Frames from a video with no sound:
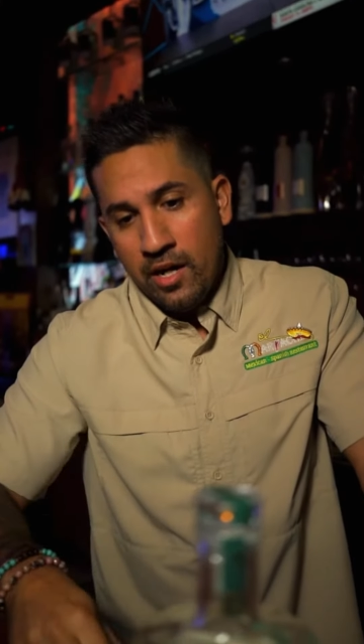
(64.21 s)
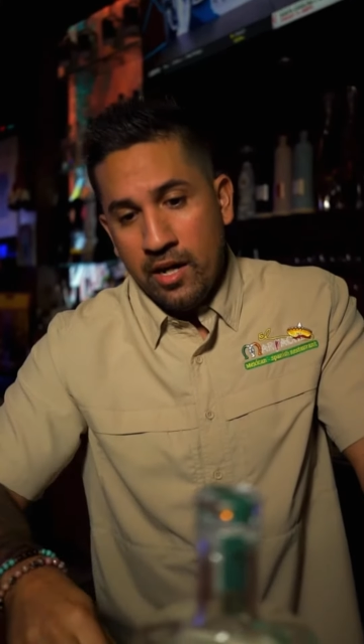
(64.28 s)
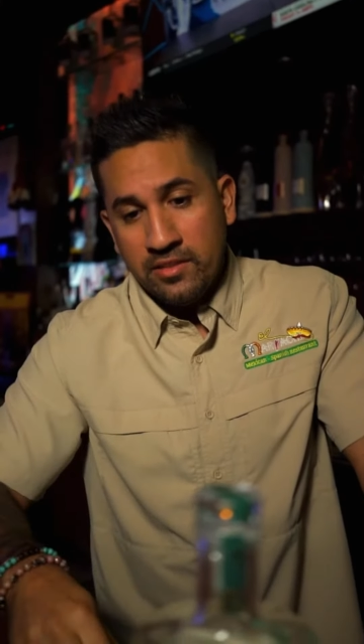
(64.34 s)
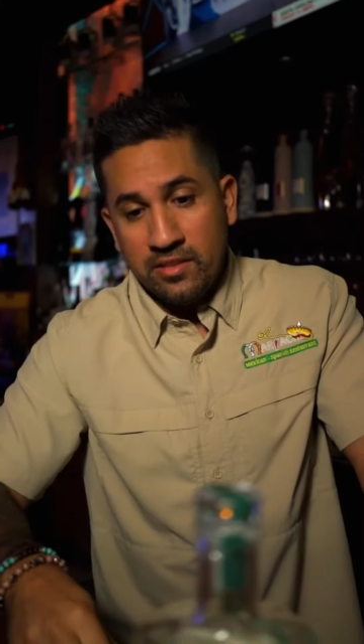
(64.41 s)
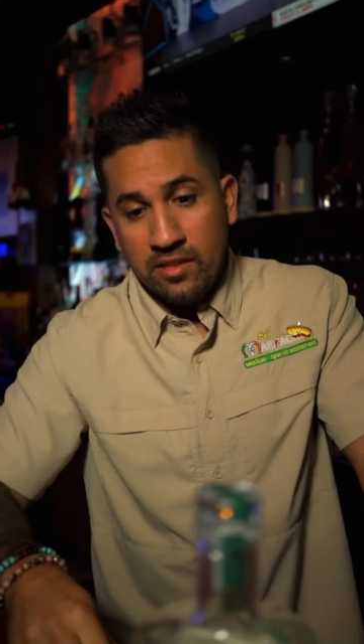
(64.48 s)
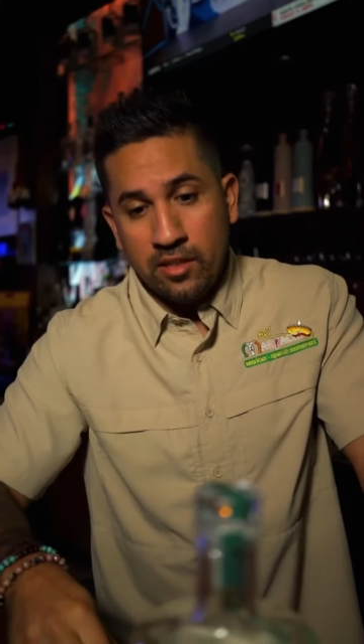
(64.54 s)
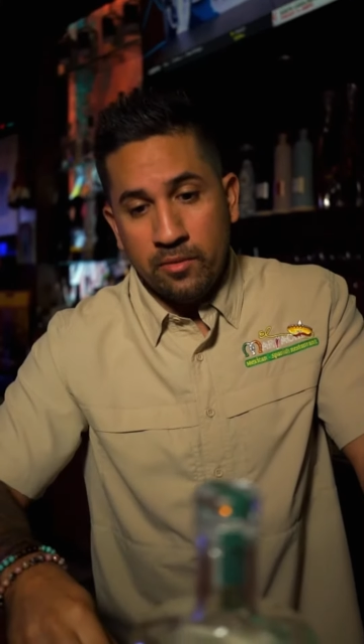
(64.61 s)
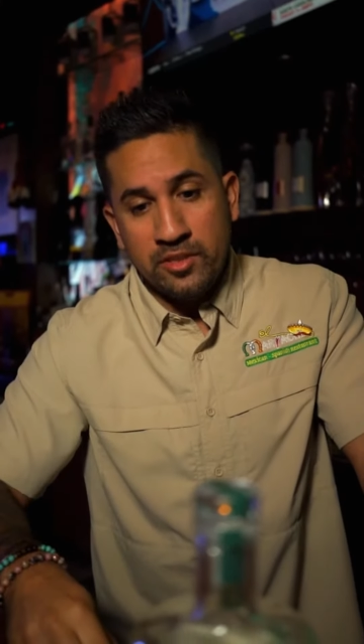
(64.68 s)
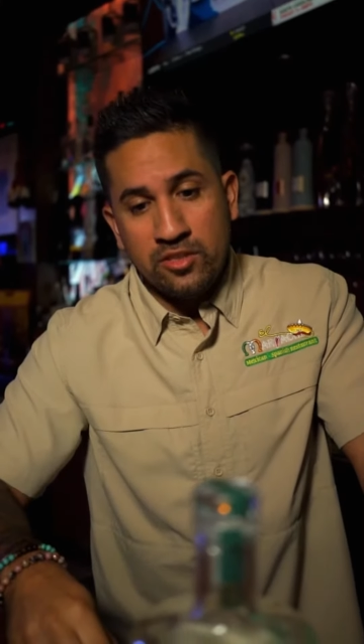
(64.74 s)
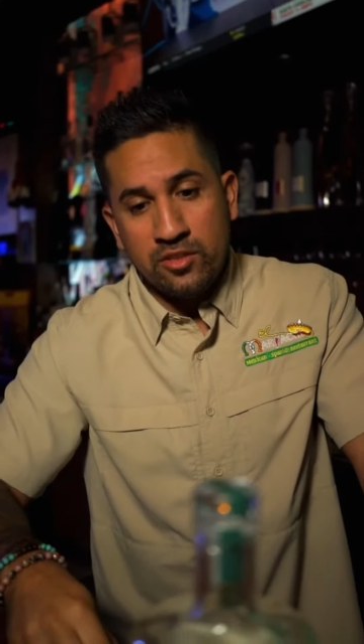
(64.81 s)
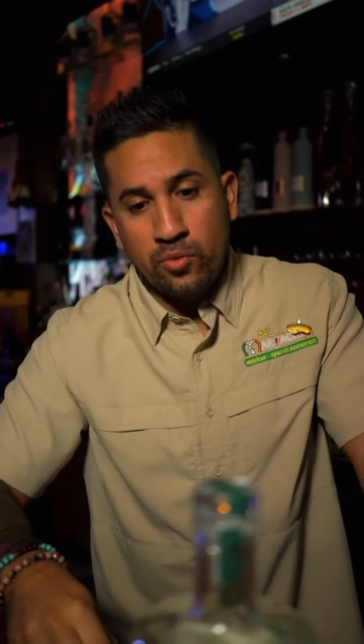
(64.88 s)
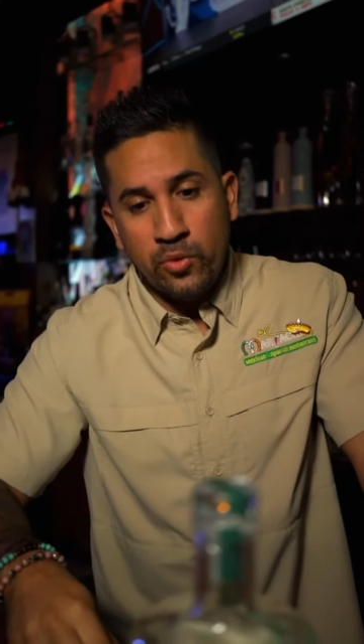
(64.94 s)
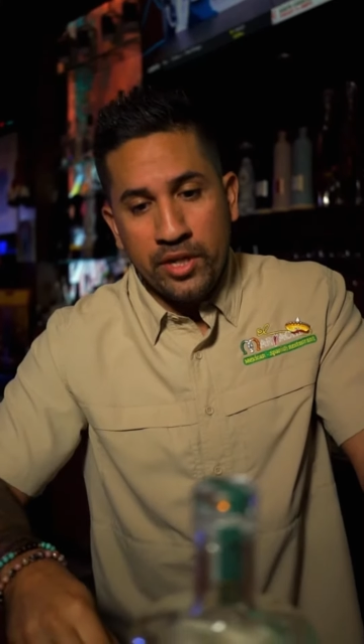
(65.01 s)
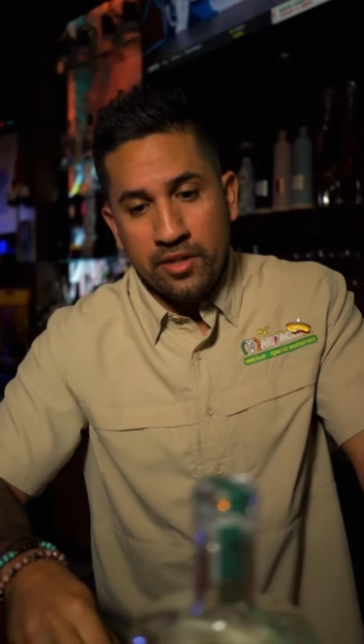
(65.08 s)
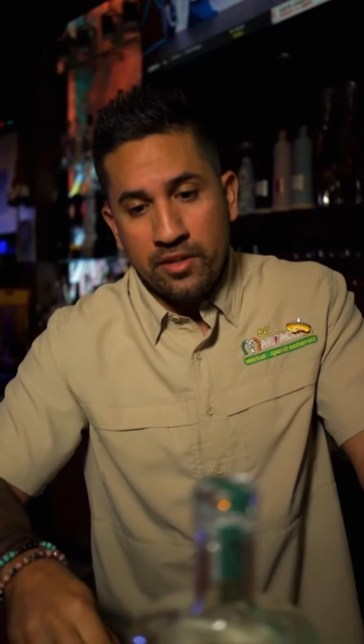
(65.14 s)
It's a little bit
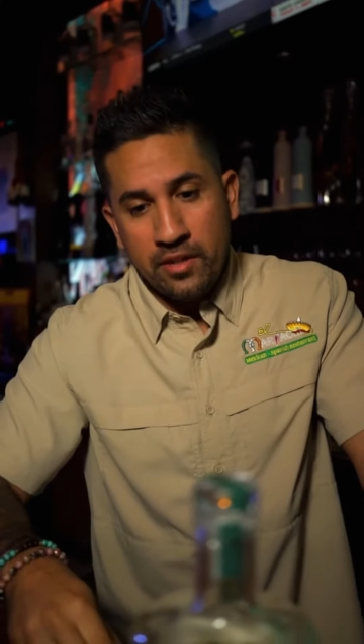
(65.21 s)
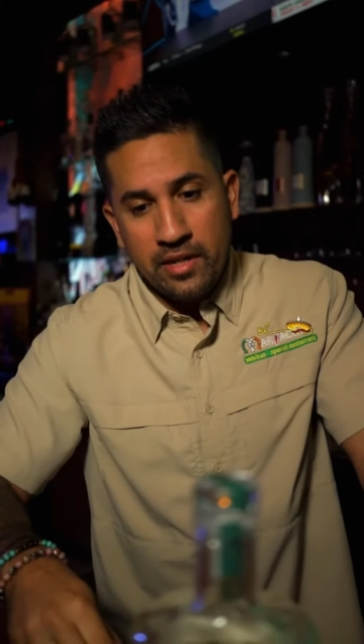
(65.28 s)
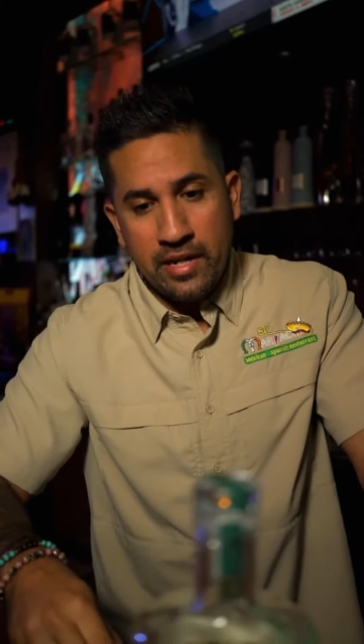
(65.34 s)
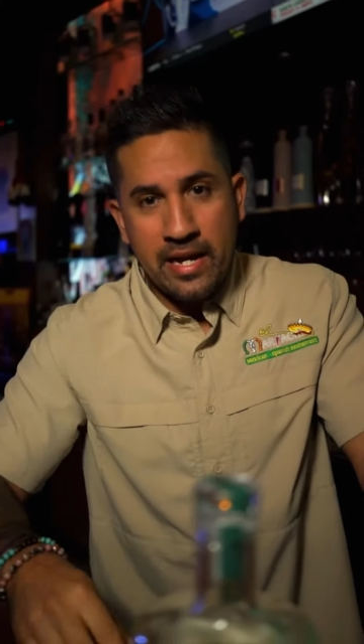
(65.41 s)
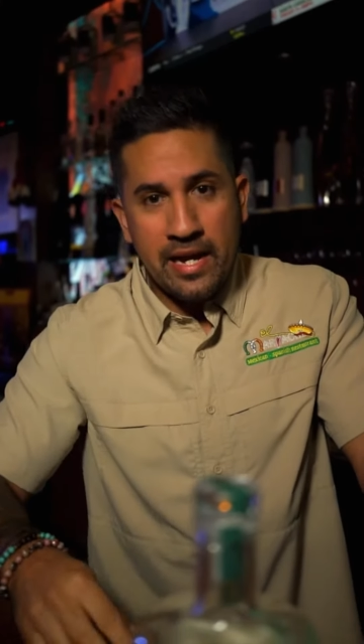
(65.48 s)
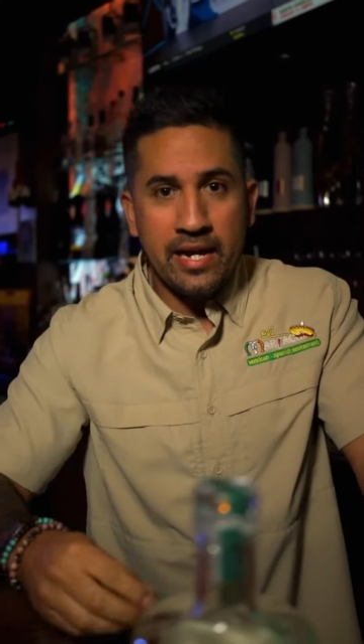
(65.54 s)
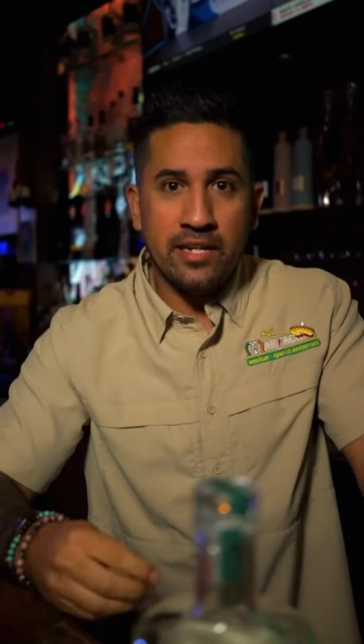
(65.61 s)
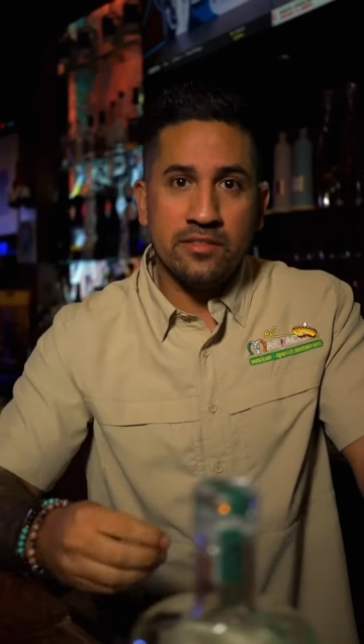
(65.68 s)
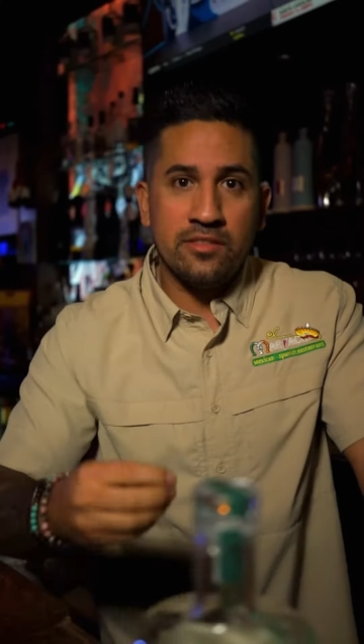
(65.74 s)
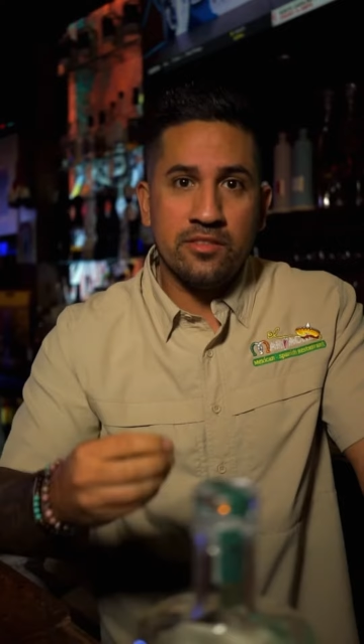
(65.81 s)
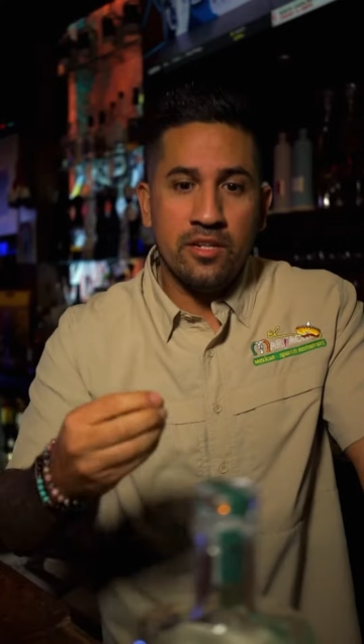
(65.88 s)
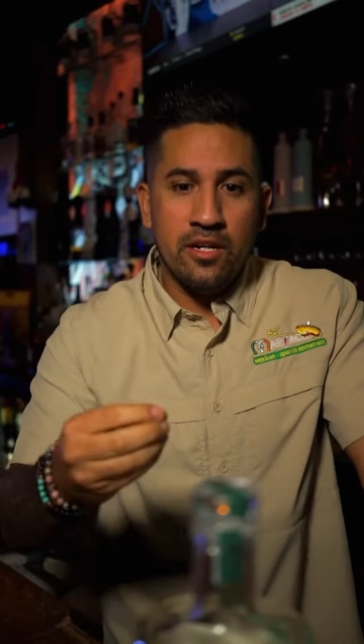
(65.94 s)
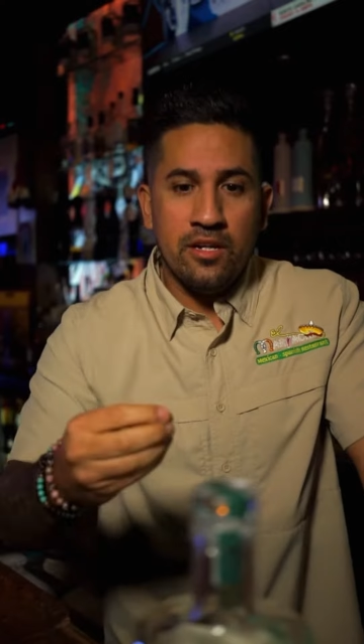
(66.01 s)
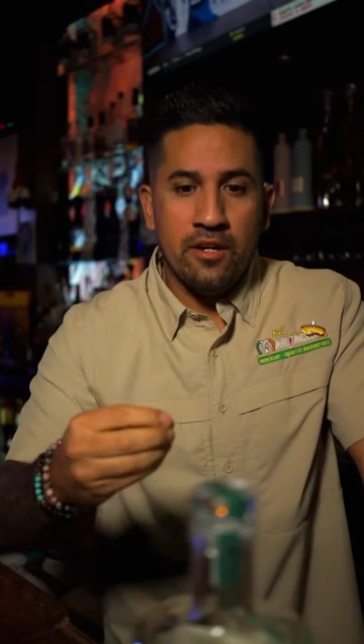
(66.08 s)
sweeter. It has